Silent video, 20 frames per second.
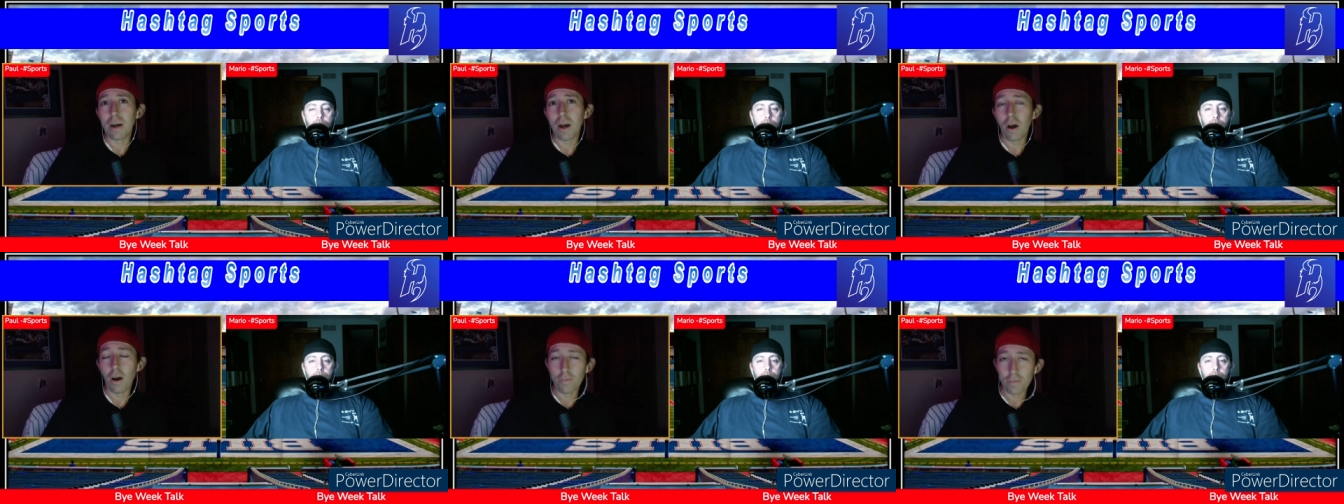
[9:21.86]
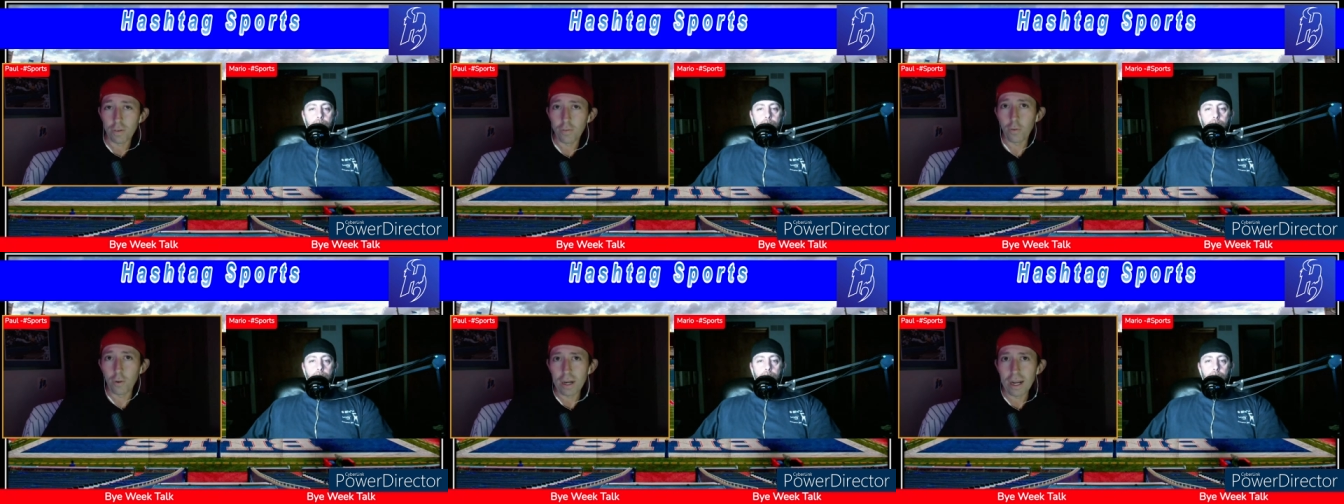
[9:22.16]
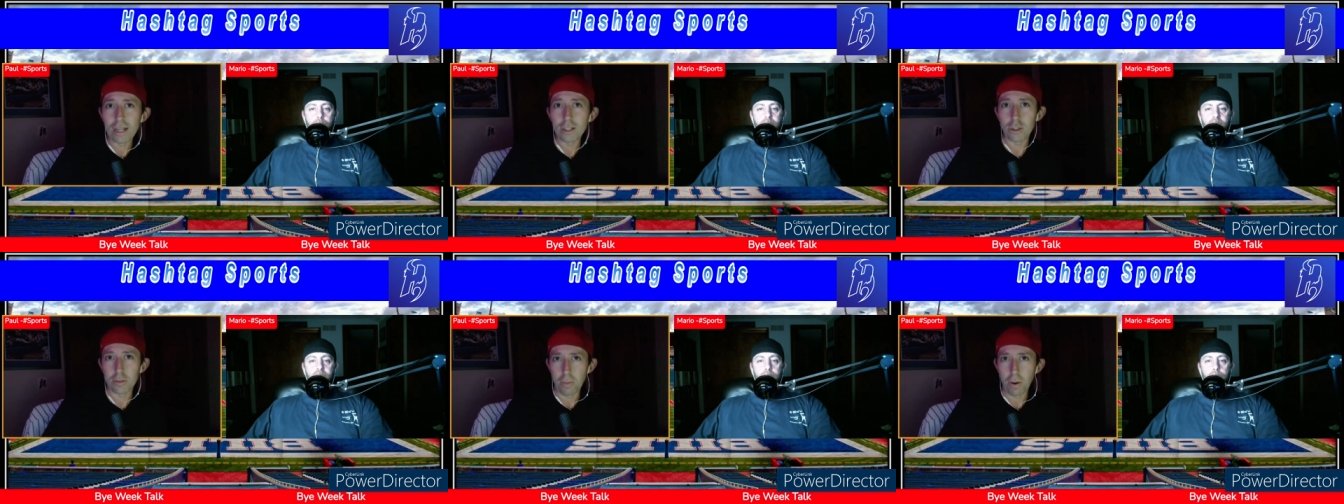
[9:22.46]
off the free
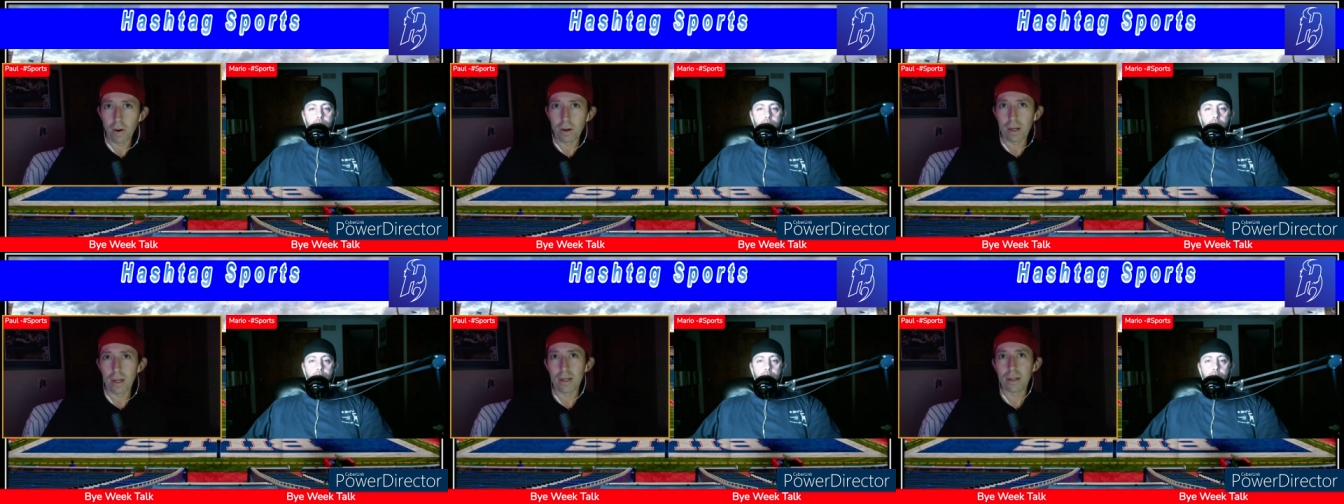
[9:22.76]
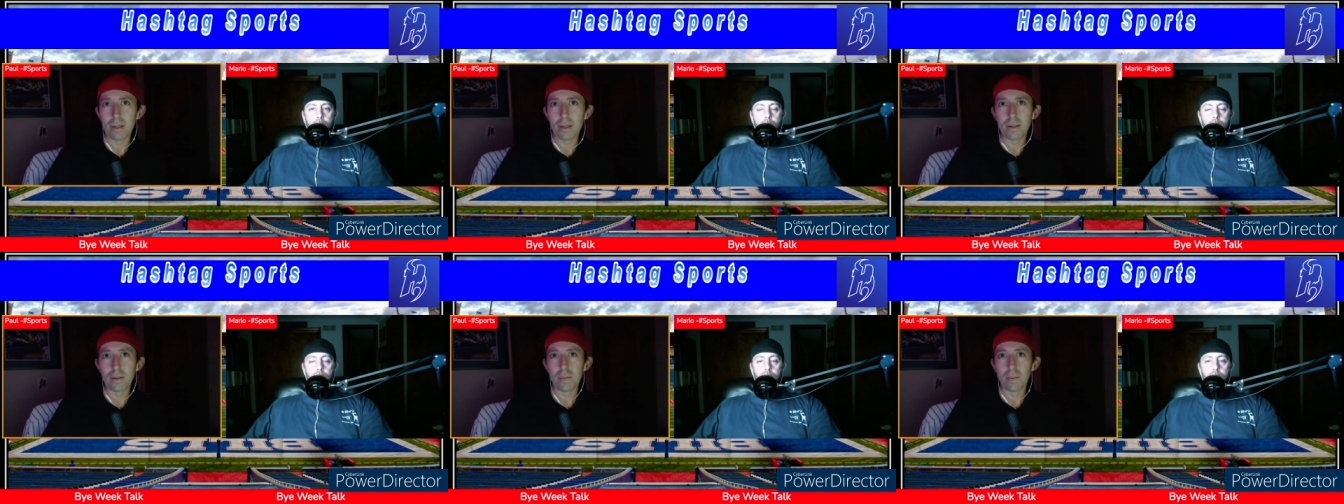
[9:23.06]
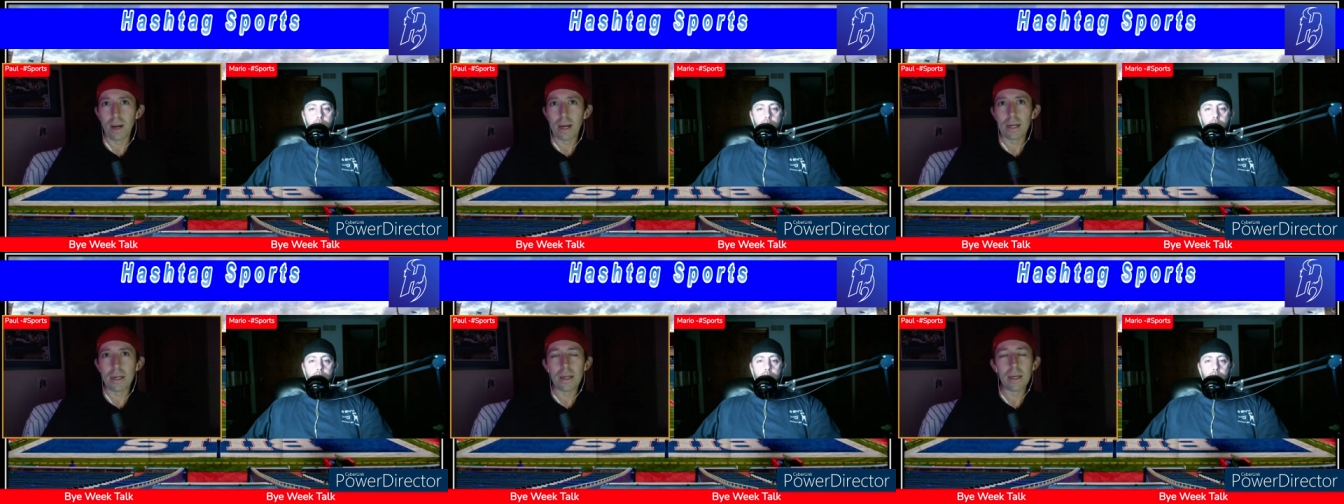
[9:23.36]
agent market
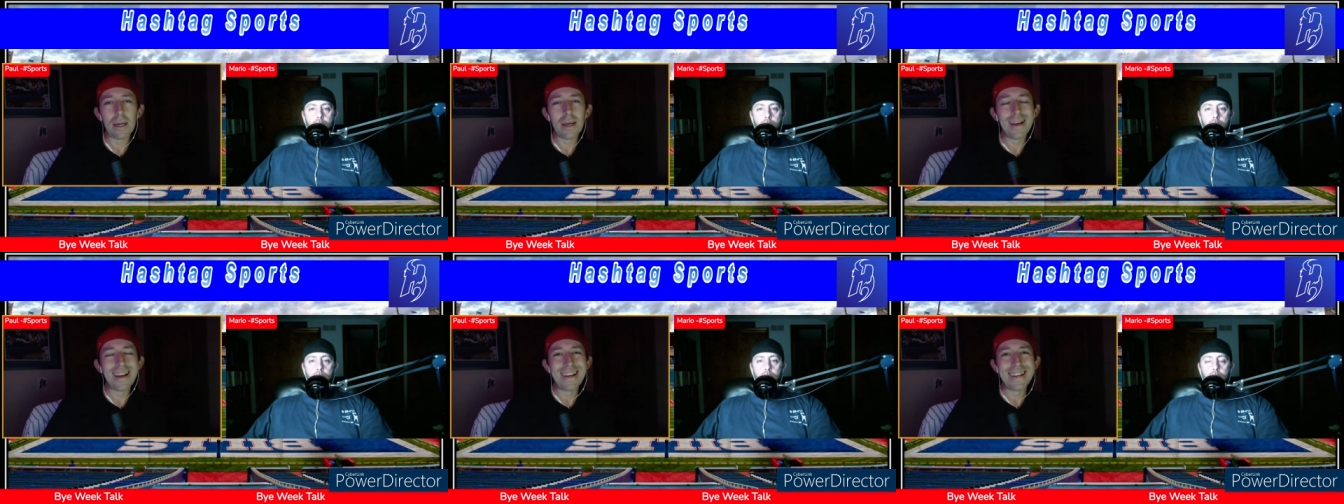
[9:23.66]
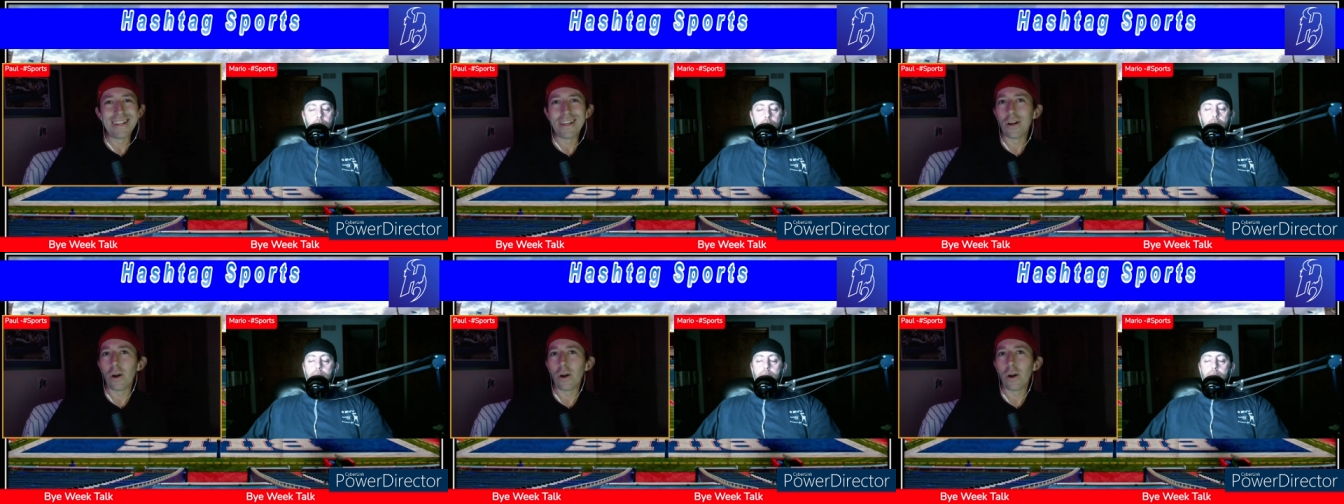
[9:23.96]
right yes.